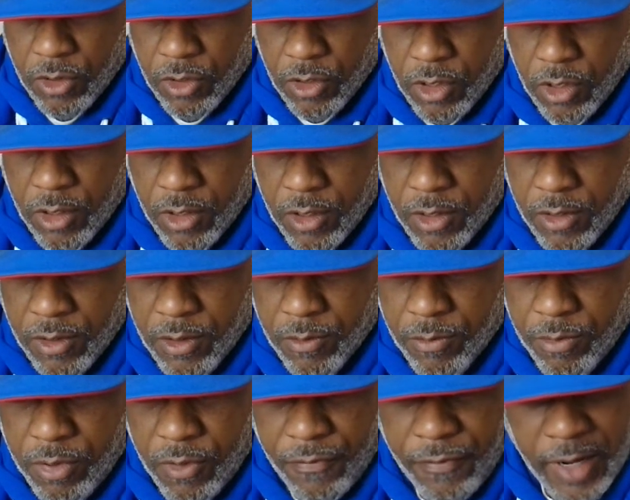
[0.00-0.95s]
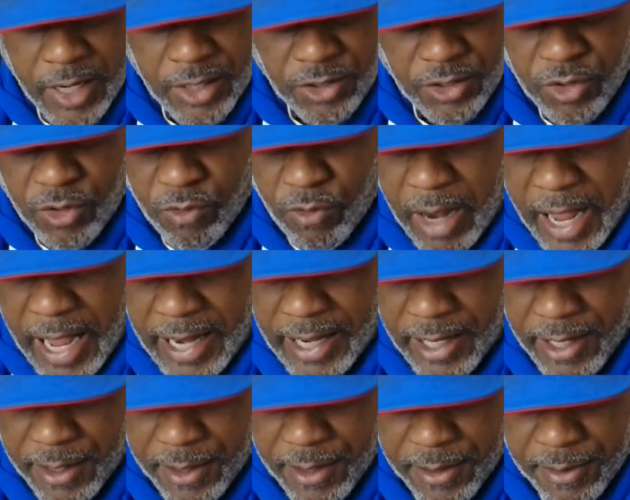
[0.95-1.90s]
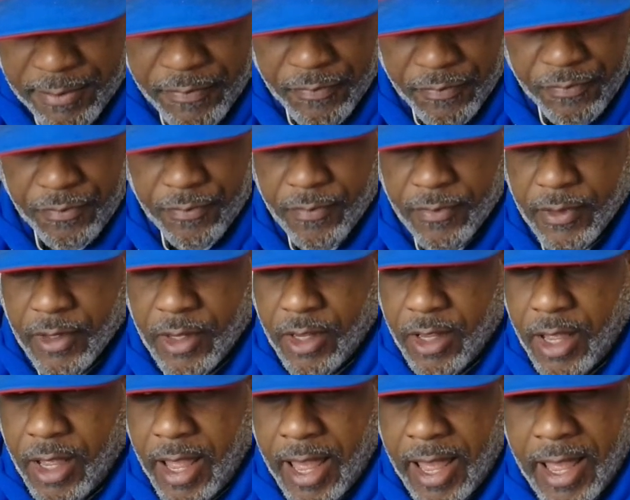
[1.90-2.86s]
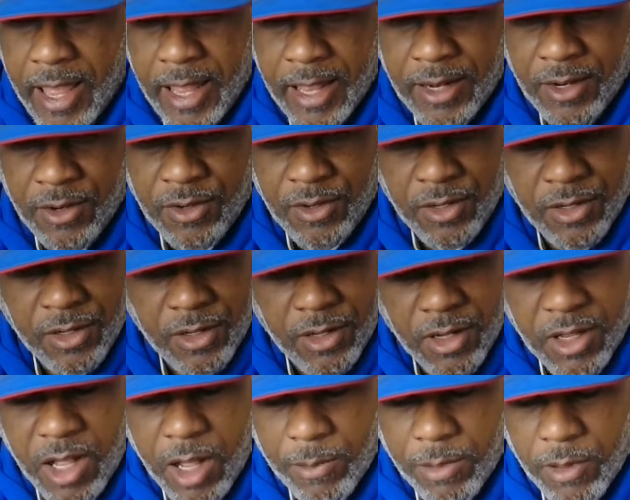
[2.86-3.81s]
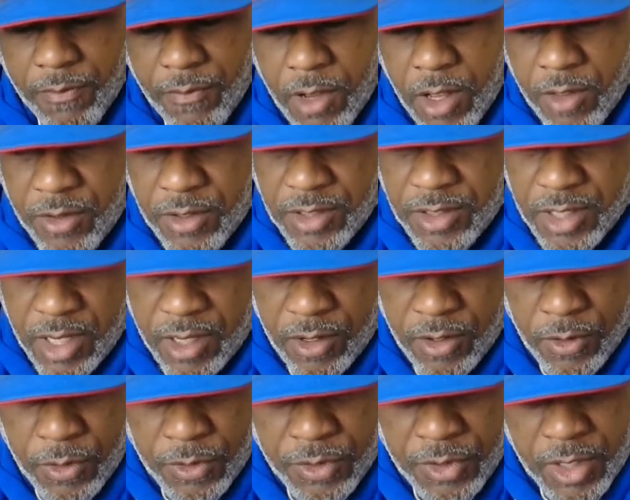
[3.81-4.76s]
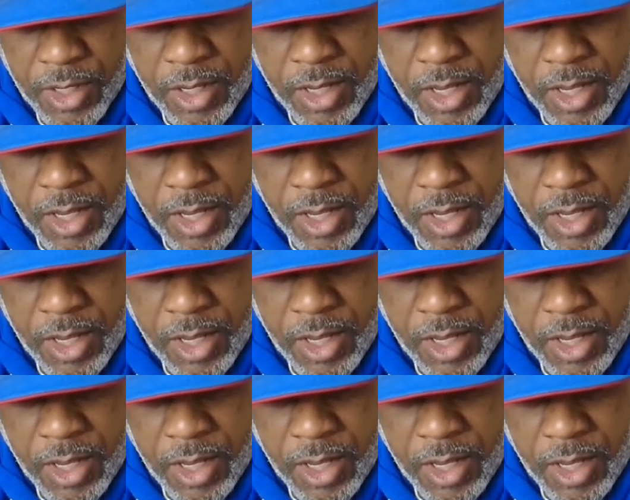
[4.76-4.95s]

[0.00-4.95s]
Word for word: uh, professional writing and a couple of other skills.